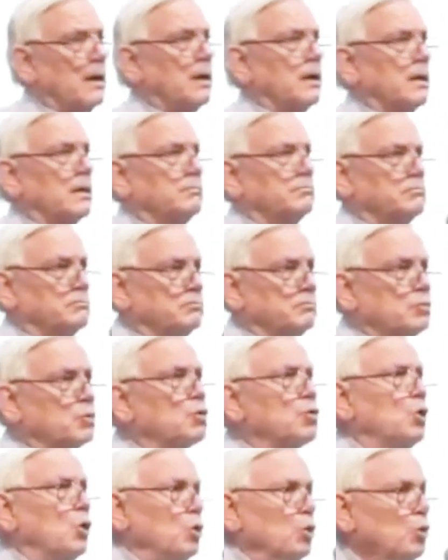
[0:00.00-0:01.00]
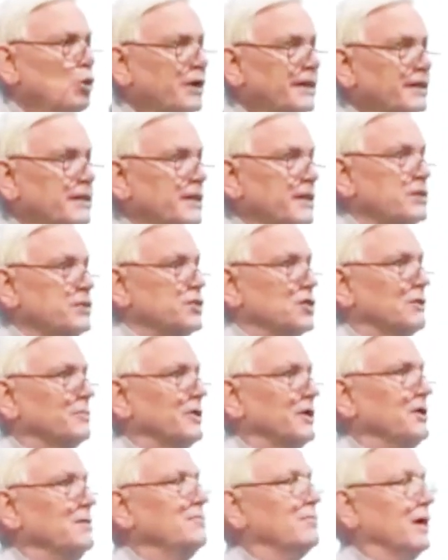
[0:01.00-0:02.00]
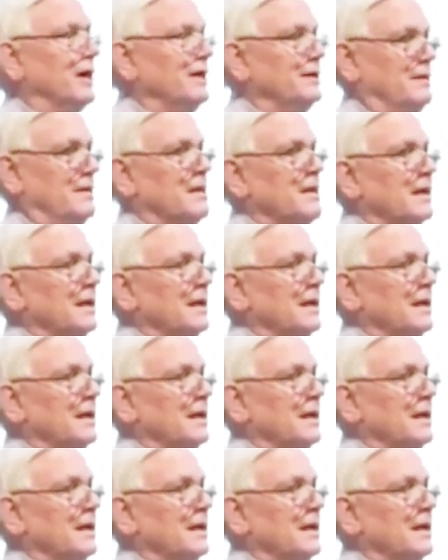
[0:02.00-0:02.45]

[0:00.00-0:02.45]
Köln in German, right?